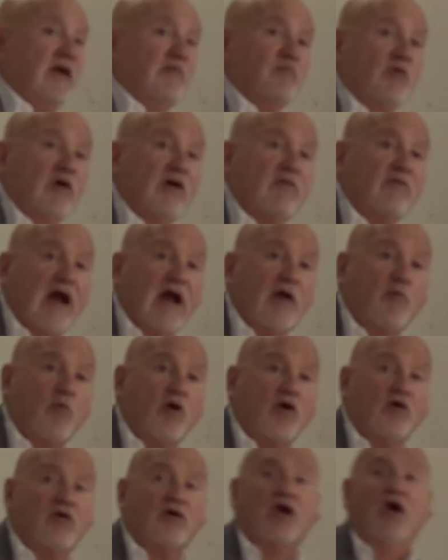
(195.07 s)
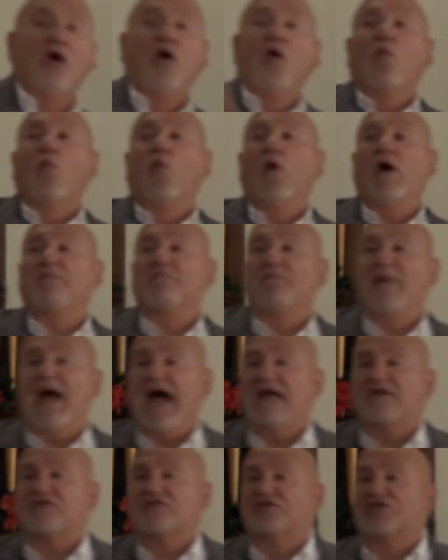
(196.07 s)
and where I work? What
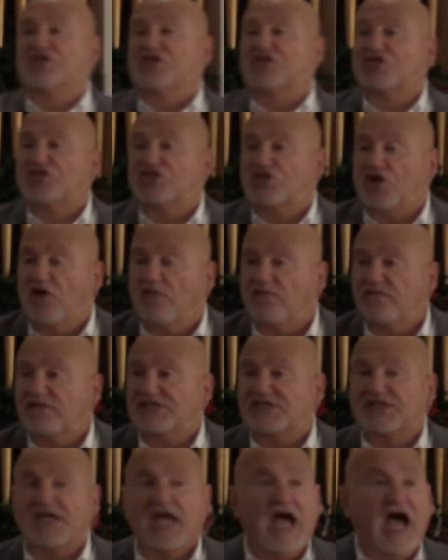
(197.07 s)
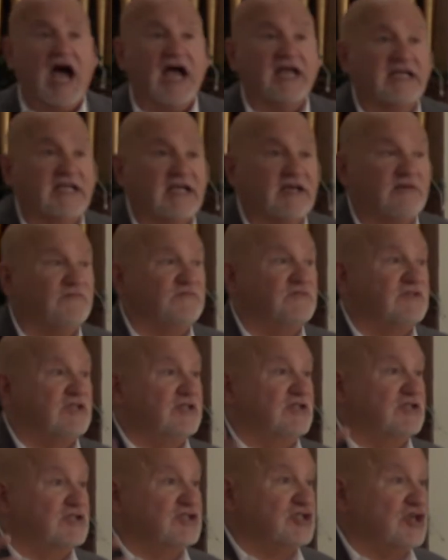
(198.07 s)
matters? The service I give to
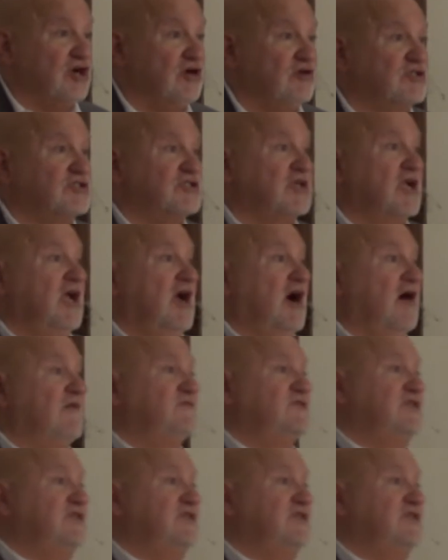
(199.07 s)
the church of